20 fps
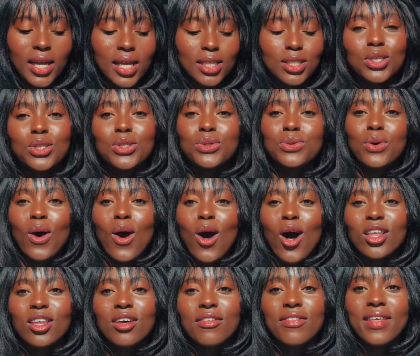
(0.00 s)
to do
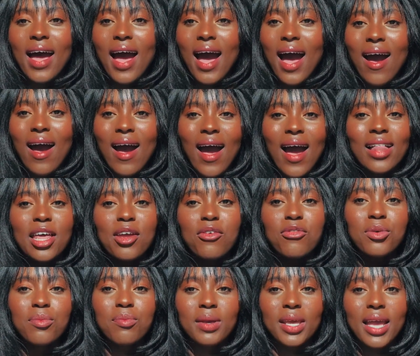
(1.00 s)
all of that. And like
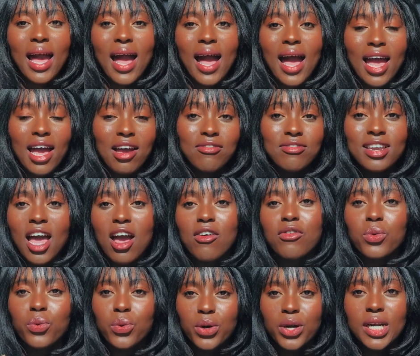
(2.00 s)
for me, I have never
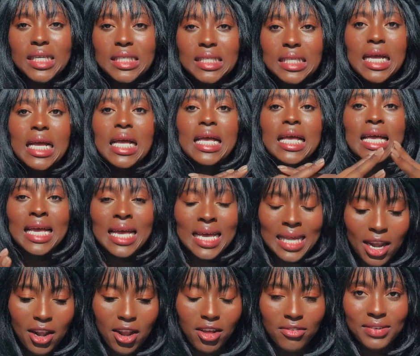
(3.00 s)
worked in
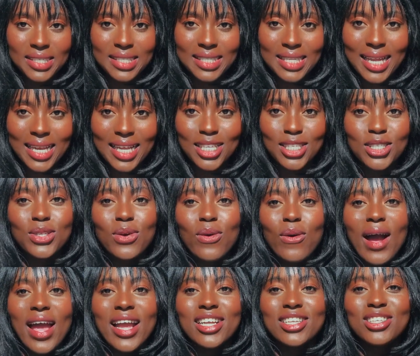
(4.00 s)
an office setting, so
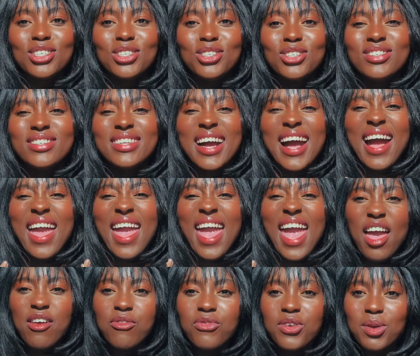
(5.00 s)
I
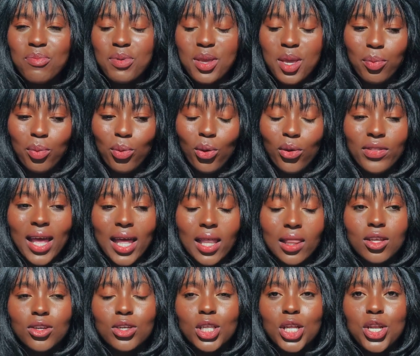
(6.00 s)
envy people that
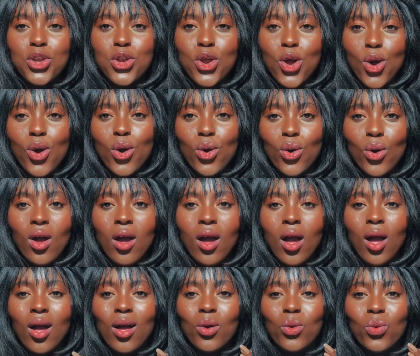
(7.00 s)
literally know
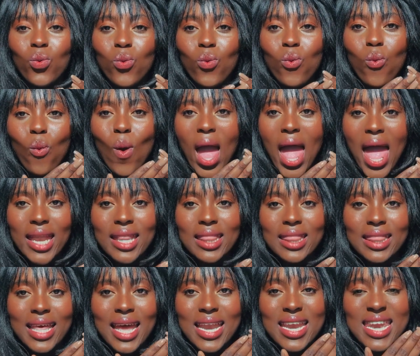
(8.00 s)
when
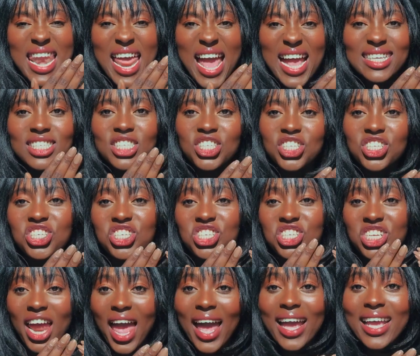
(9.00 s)
the next
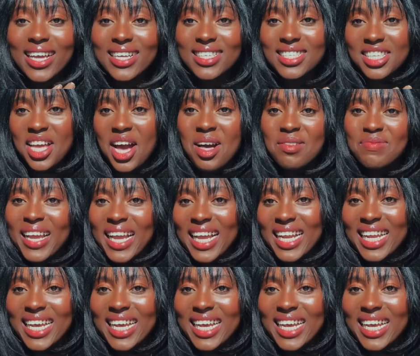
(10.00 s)
check is coming,